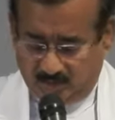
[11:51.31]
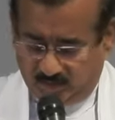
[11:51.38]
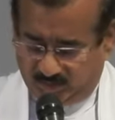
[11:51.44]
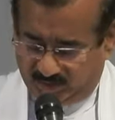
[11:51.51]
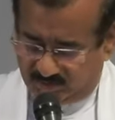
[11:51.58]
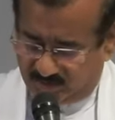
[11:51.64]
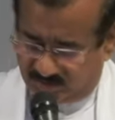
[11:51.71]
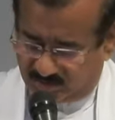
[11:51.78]

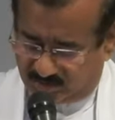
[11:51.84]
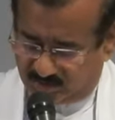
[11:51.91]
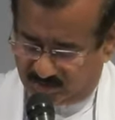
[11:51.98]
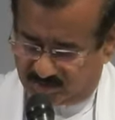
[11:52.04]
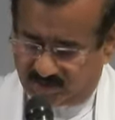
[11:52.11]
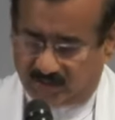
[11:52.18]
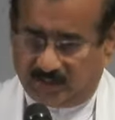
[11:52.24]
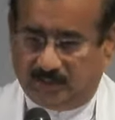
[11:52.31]
During
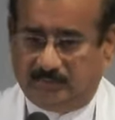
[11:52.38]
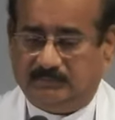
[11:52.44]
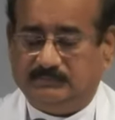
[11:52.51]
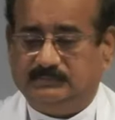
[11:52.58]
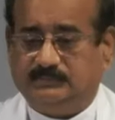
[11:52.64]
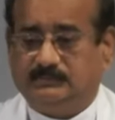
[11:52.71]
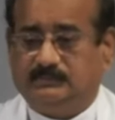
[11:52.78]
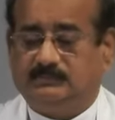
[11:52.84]
Jesus' time,
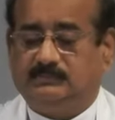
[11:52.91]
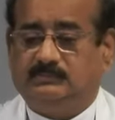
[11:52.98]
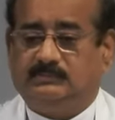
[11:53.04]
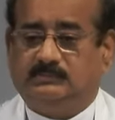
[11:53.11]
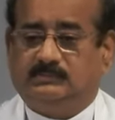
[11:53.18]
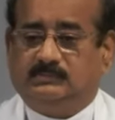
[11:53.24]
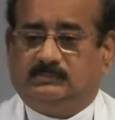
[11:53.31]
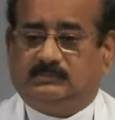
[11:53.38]

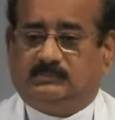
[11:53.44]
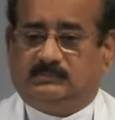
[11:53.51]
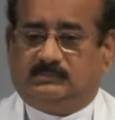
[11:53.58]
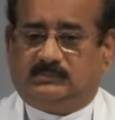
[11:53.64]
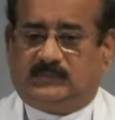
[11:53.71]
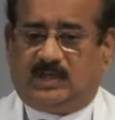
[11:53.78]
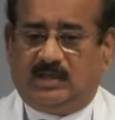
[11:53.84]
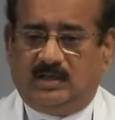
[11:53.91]

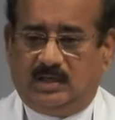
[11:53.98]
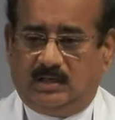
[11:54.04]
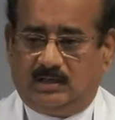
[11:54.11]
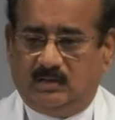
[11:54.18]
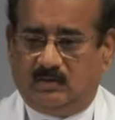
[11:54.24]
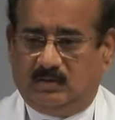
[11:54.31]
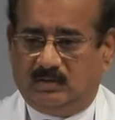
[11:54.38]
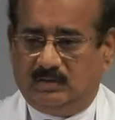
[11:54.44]
King
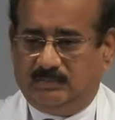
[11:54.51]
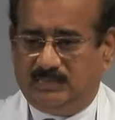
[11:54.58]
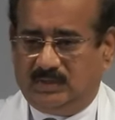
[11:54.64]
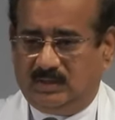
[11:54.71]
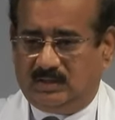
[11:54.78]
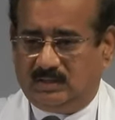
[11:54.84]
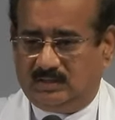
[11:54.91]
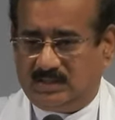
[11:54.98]
Herod
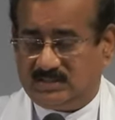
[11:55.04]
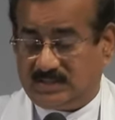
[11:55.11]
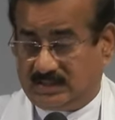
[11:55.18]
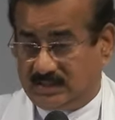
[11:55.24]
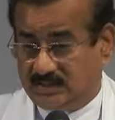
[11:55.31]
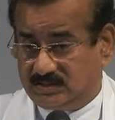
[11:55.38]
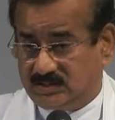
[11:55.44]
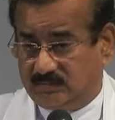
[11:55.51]
built the
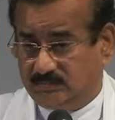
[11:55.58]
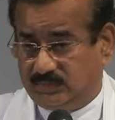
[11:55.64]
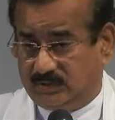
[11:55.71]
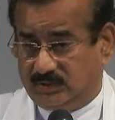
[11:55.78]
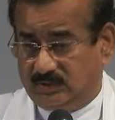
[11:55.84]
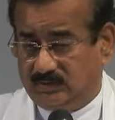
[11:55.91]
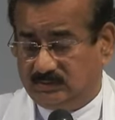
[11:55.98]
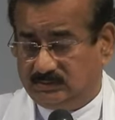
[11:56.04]
second
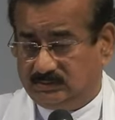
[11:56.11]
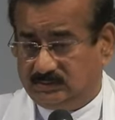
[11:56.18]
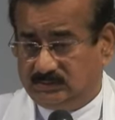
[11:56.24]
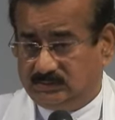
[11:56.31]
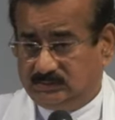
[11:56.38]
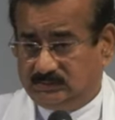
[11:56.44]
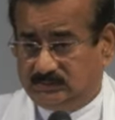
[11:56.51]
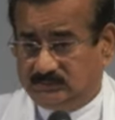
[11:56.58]
temple,
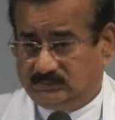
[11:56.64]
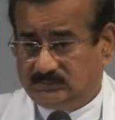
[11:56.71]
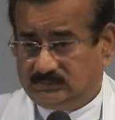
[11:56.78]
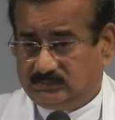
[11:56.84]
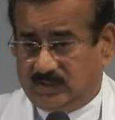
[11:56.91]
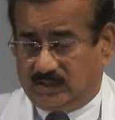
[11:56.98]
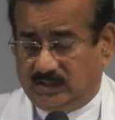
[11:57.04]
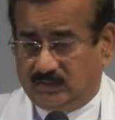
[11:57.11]

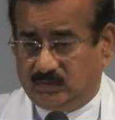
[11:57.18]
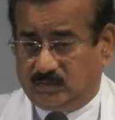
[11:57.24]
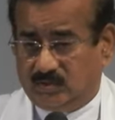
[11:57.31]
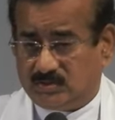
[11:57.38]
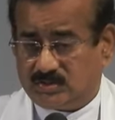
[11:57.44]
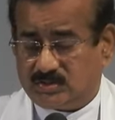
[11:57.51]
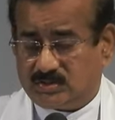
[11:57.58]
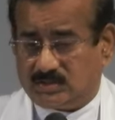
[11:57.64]
and it
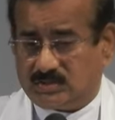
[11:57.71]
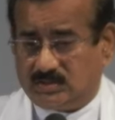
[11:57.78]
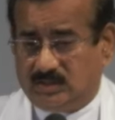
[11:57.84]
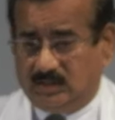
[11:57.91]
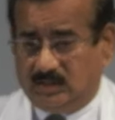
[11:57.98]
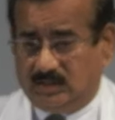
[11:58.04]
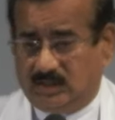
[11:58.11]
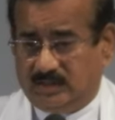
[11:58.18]
was
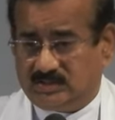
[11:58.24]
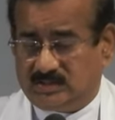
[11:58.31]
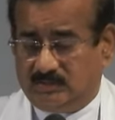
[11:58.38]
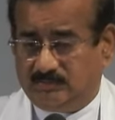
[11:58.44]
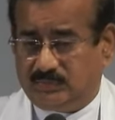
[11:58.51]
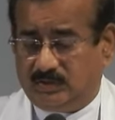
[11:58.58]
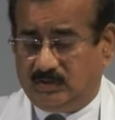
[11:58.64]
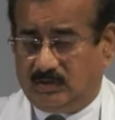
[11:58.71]
a
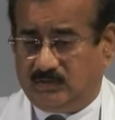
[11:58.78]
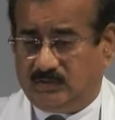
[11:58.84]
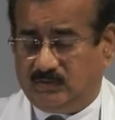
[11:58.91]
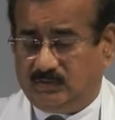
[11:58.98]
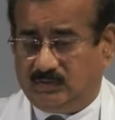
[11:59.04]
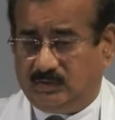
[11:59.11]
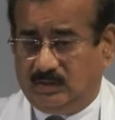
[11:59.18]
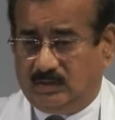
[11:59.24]
temple of
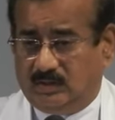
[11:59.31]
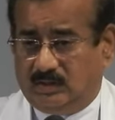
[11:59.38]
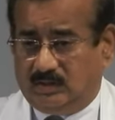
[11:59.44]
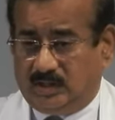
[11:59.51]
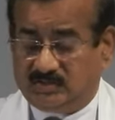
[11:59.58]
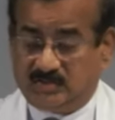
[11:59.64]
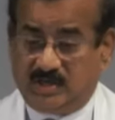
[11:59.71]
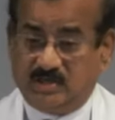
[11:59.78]

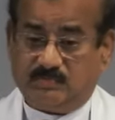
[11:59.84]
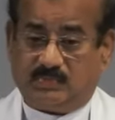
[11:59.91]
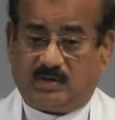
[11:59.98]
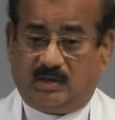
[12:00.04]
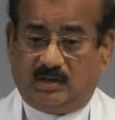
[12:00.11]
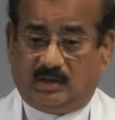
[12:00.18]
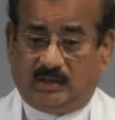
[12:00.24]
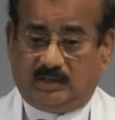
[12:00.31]
ethnic
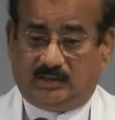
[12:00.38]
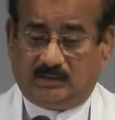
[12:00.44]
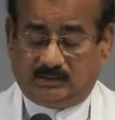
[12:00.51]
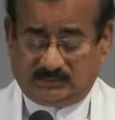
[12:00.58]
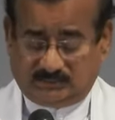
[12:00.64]
pride